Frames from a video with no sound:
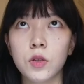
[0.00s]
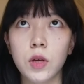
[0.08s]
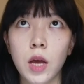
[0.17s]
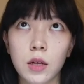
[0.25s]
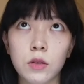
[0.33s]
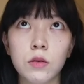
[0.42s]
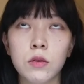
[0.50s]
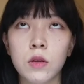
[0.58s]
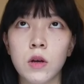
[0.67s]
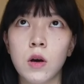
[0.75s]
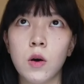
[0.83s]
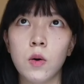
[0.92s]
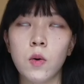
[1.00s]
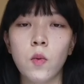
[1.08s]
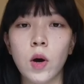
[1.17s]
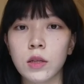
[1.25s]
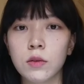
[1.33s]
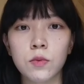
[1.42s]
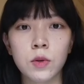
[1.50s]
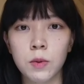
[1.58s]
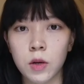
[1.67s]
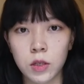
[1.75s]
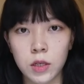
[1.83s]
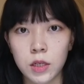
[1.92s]
to get to know what
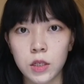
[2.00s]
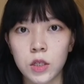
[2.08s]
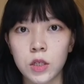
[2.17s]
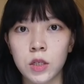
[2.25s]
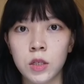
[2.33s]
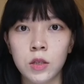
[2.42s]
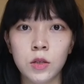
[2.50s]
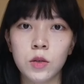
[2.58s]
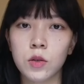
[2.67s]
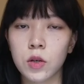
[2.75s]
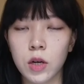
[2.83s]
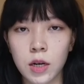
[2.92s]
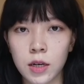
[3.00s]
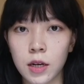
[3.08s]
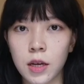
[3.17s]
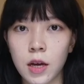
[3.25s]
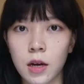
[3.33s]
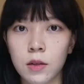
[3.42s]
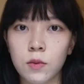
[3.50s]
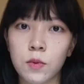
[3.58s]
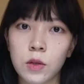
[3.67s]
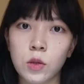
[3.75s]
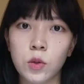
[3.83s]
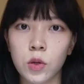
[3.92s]
room conditions you're gonna get
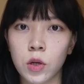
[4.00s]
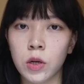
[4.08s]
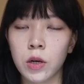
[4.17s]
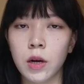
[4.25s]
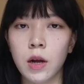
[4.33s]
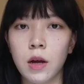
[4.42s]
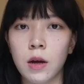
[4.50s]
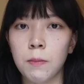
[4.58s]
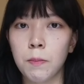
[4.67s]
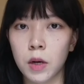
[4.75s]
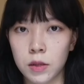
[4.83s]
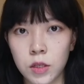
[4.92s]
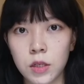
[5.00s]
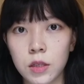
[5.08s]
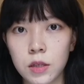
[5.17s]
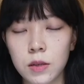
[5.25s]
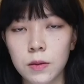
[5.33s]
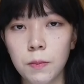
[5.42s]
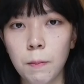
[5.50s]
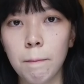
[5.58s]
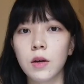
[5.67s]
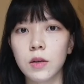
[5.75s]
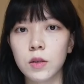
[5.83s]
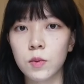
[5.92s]
with your budget.
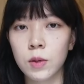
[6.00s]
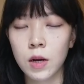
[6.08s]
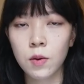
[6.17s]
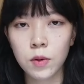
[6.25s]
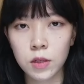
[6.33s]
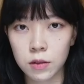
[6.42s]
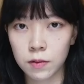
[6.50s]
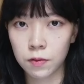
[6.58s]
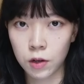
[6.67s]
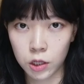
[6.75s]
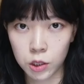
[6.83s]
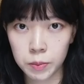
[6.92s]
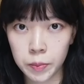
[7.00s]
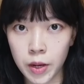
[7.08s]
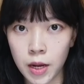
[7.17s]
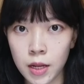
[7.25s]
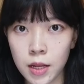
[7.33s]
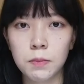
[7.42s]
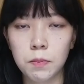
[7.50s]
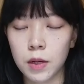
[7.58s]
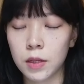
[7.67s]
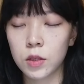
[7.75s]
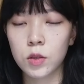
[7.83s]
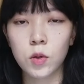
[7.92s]
Because when I was a freshman, I
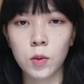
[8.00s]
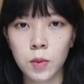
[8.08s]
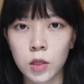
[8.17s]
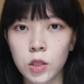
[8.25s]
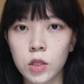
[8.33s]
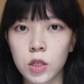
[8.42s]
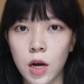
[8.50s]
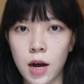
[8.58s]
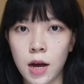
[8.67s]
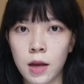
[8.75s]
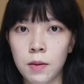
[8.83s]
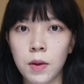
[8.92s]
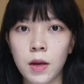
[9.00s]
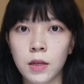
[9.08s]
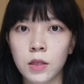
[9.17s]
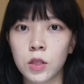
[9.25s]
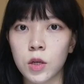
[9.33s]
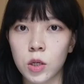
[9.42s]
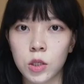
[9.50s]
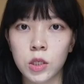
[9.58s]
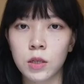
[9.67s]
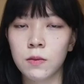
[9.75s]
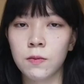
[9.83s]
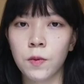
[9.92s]
spent so much time in
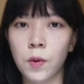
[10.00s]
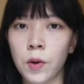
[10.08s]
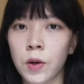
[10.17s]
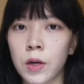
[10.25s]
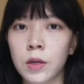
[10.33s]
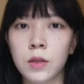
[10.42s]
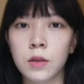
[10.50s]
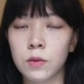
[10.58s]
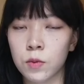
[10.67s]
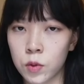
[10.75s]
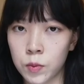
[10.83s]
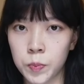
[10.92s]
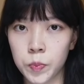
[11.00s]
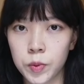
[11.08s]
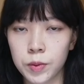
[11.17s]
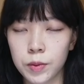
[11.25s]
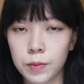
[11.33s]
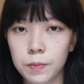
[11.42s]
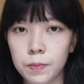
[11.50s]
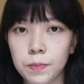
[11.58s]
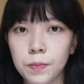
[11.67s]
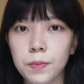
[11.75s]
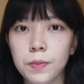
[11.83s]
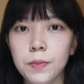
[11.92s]
searching for the rooms.
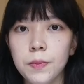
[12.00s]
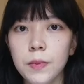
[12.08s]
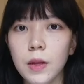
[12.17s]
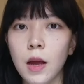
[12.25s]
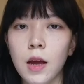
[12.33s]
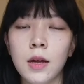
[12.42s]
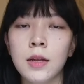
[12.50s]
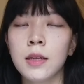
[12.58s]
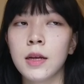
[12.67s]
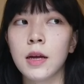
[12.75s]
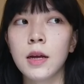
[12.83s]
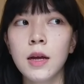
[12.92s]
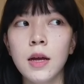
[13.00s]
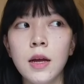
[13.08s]
And